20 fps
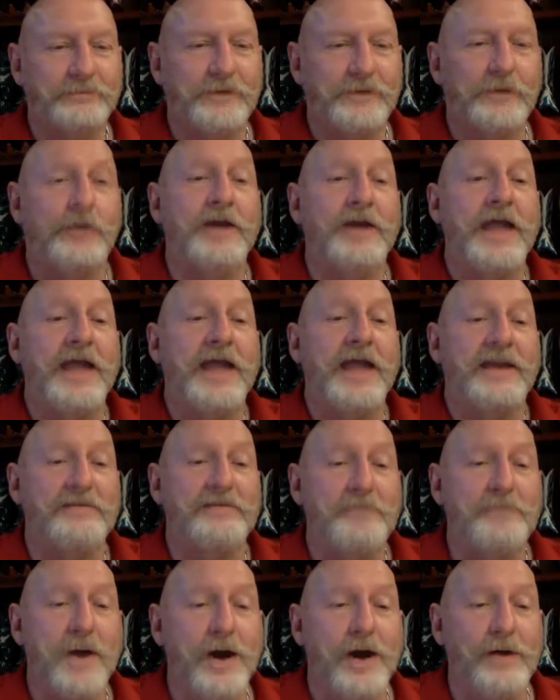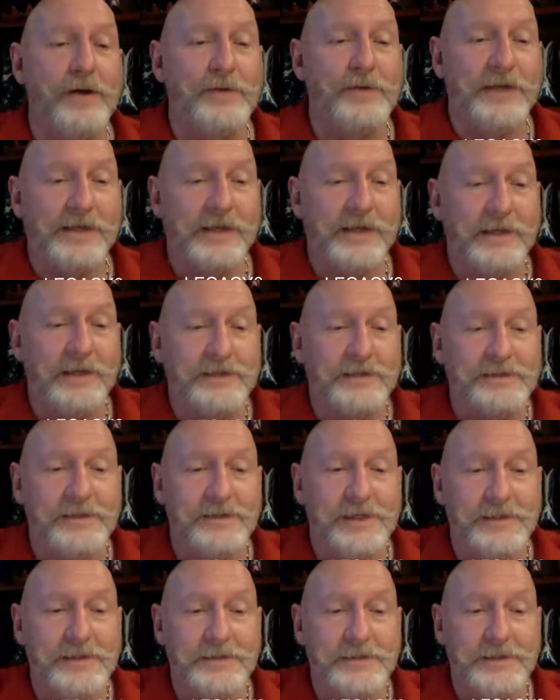Creative borrowing, Keith
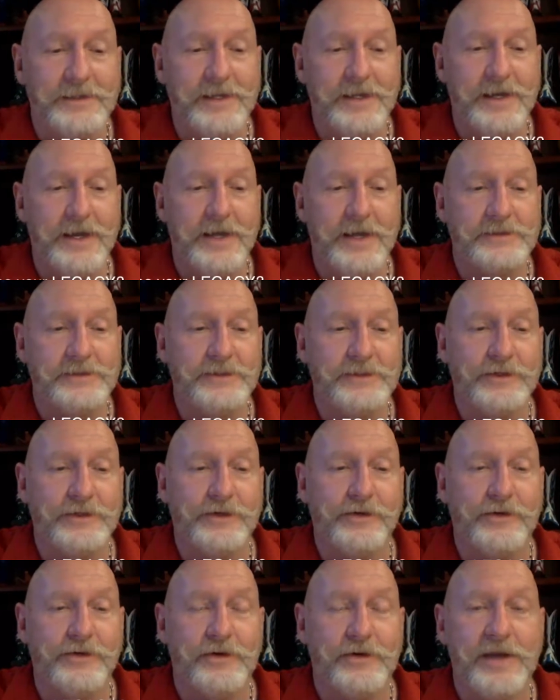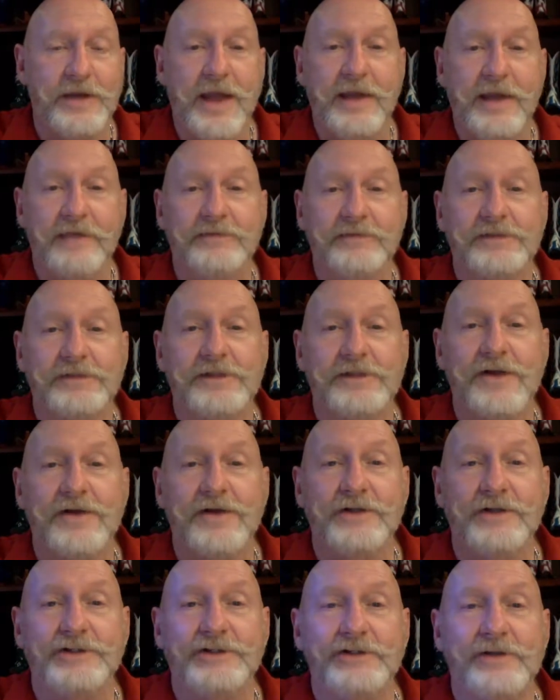says. Yeah, it's creative as
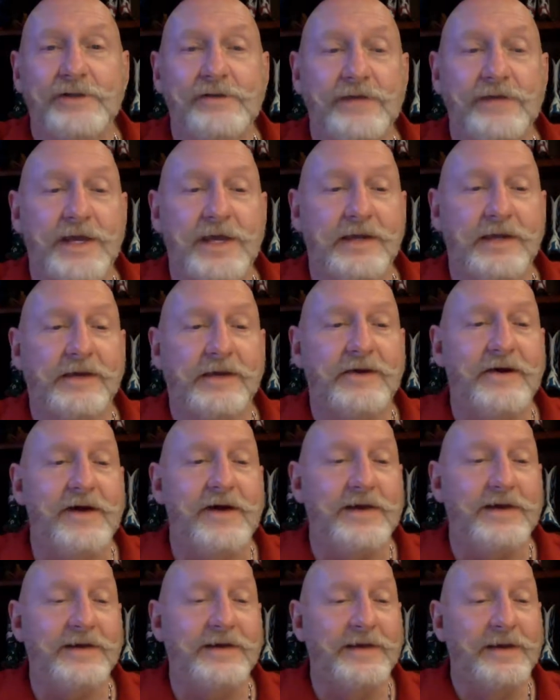long as you don't get caught.